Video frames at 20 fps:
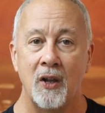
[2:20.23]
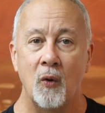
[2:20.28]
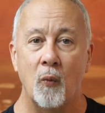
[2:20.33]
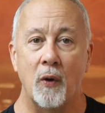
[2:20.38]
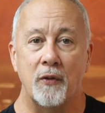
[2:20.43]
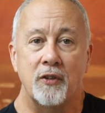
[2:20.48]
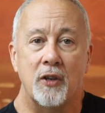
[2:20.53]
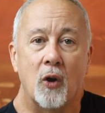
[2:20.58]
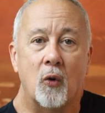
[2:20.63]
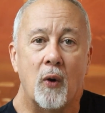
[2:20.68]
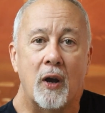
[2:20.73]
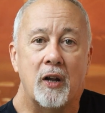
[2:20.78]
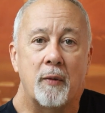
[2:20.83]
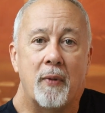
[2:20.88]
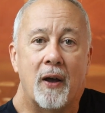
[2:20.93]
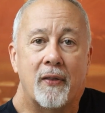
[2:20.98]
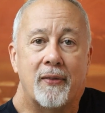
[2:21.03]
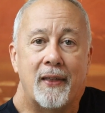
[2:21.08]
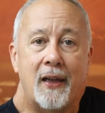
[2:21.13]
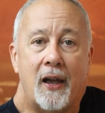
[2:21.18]
What's so great
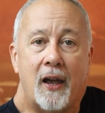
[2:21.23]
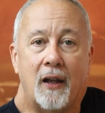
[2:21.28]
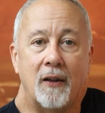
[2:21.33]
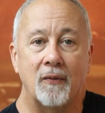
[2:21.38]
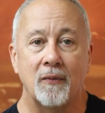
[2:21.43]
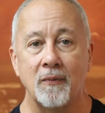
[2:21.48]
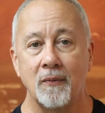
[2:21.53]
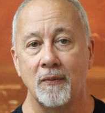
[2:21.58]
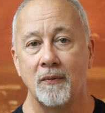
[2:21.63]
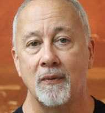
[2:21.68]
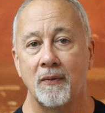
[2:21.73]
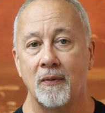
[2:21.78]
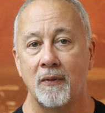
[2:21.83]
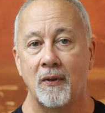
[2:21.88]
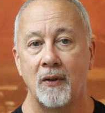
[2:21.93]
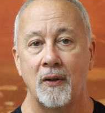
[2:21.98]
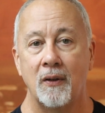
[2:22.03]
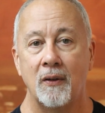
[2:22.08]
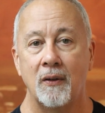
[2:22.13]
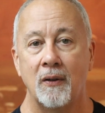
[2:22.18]
about that?
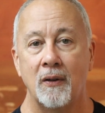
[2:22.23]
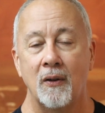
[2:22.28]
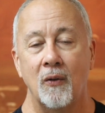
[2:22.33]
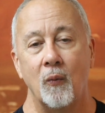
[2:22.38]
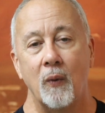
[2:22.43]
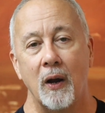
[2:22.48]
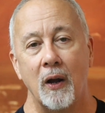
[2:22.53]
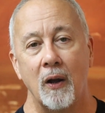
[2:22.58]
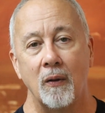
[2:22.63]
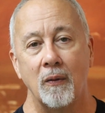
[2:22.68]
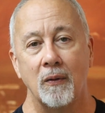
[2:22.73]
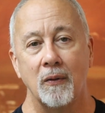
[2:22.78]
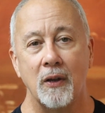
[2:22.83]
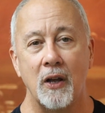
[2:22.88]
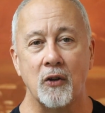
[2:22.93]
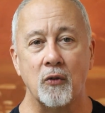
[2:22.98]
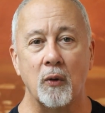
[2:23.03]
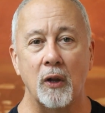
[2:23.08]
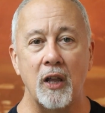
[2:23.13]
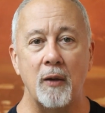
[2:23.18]
Well,
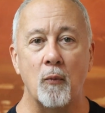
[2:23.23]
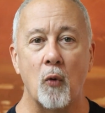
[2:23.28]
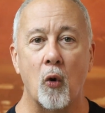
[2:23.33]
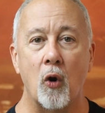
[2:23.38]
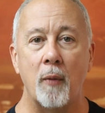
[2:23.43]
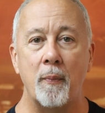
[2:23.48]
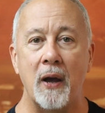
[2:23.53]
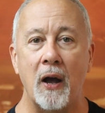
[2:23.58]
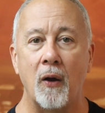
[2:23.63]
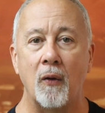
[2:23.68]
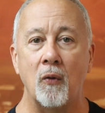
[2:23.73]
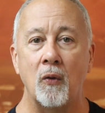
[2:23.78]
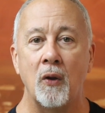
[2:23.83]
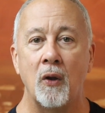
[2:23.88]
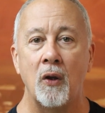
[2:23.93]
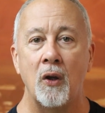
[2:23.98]
it's really more about